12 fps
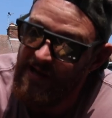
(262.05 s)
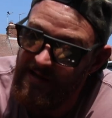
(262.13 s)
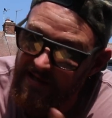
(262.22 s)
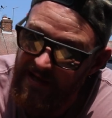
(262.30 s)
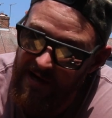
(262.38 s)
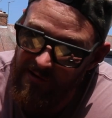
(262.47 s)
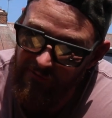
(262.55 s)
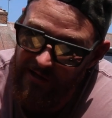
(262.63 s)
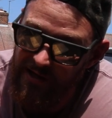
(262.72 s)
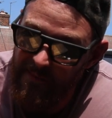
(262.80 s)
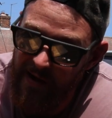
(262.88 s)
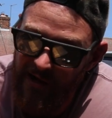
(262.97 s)
You can hear it running
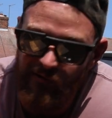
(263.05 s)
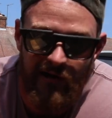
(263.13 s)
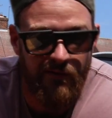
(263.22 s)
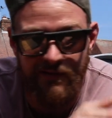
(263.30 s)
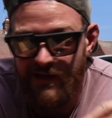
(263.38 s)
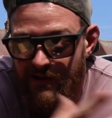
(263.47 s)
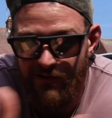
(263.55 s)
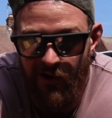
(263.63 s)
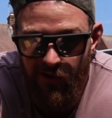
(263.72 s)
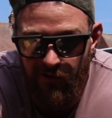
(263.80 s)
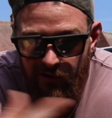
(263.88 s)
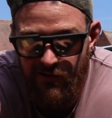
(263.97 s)
in the background. It no
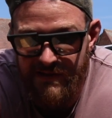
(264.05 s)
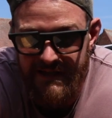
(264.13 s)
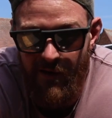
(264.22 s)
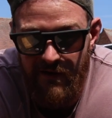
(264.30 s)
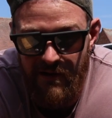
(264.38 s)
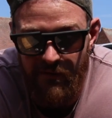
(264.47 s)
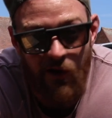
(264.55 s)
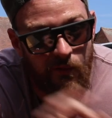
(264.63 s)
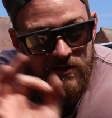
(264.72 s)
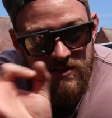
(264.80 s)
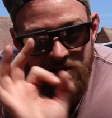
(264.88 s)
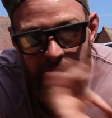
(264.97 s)
longer cuts out anymore,
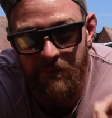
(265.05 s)
which is a